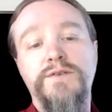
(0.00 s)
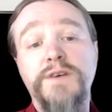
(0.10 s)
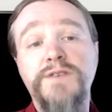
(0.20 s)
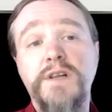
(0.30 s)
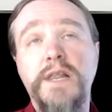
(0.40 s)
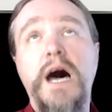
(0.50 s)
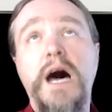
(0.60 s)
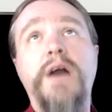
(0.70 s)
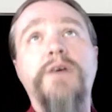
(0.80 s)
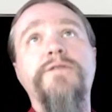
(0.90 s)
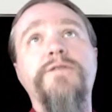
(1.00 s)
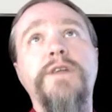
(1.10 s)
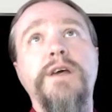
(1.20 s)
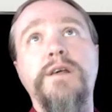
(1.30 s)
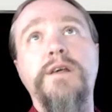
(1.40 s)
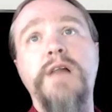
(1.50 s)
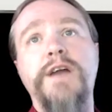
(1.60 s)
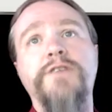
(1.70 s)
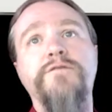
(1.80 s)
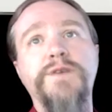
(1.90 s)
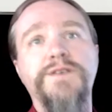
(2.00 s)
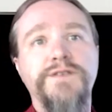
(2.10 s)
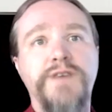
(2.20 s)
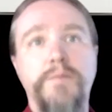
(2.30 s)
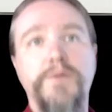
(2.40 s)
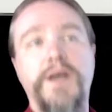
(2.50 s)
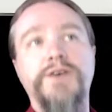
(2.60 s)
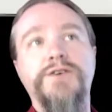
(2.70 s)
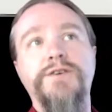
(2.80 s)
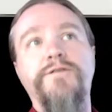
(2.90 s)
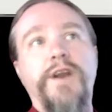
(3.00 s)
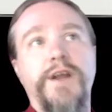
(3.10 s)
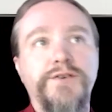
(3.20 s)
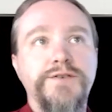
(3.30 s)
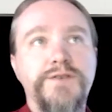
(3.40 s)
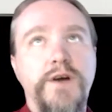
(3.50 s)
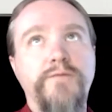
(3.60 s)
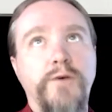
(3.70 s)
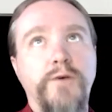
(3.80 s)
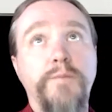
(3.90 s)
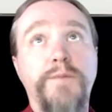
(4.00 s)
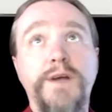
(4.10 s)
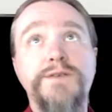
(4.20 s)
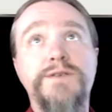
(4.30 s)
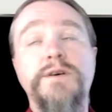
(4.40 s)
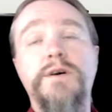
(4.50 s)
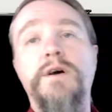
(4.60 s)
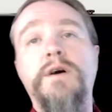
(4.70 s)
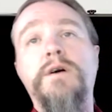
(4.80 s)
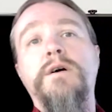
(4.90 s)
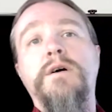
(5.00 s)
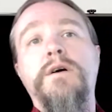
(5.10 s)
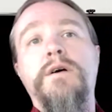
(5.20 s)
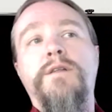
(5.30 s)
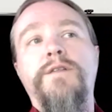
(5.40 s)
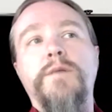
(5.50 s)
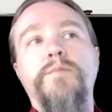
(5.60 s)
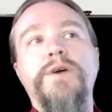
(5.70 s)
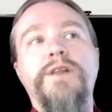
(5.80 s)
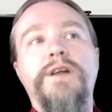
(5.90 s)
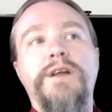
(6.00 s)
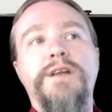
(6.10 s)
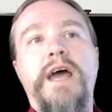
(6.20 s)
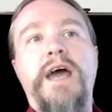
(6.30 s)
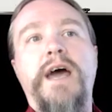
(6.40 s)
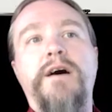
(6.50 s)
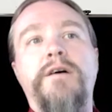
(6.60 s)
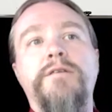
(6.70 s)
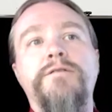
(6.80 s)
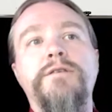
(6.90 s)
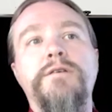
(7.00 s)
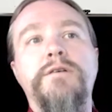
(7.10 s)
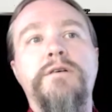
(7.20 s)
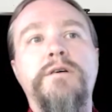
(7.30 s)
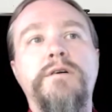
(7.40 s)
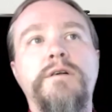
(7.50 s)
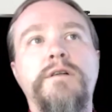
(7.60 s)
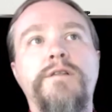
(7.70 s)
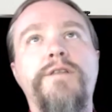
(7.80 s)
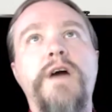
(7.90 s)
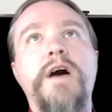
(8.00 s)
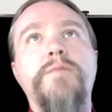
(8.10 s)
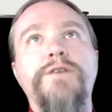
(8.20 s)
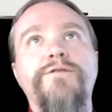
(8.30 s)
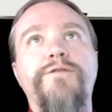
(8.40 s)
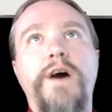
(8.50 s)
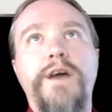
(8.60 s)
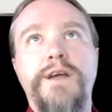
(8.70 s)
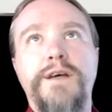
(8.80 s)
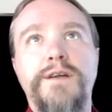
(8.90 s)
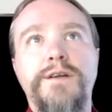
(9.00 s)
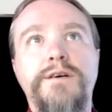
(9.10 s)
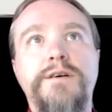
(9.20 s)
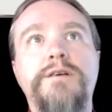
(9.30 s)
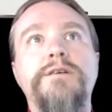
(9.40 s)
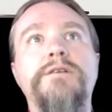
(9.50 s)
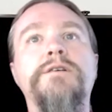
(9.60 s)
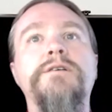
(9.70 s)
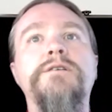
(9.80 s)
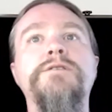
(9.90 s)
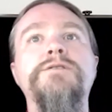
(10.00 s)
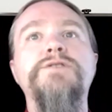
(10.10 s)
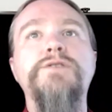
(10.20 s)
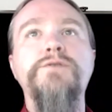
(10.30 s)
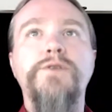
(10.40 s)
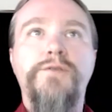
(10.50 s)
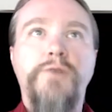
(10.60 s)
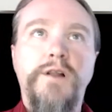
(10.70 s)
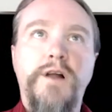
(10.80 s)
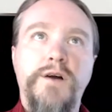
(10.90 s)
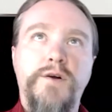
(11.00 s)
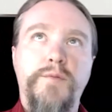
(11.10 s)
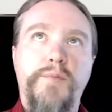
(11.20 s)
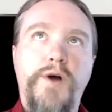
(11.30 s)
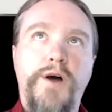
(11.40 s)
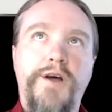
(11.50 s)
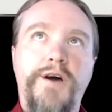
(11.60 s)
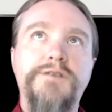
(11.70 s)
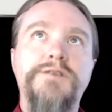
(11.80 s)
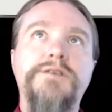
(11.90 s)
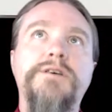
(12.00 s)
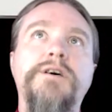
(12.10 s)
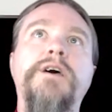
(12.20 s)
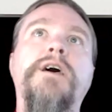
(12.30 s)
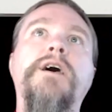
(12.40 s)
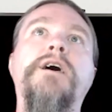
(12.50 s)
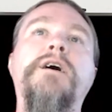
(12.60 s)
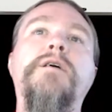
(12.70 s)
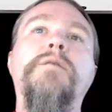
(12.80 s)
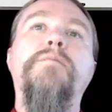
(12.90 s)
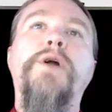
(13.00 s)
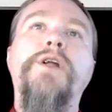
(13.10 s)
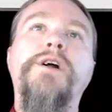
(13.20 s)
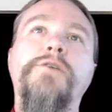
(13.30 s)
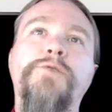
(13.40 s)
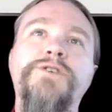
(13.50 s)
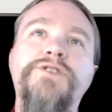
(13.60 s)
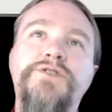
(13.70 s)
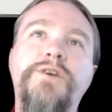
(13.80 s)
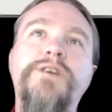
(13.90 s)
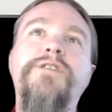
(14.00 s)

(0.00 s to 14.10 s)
does a lot of the line of business application financial software updates. The ability to have them invited to the ThreatLocker product, but restrict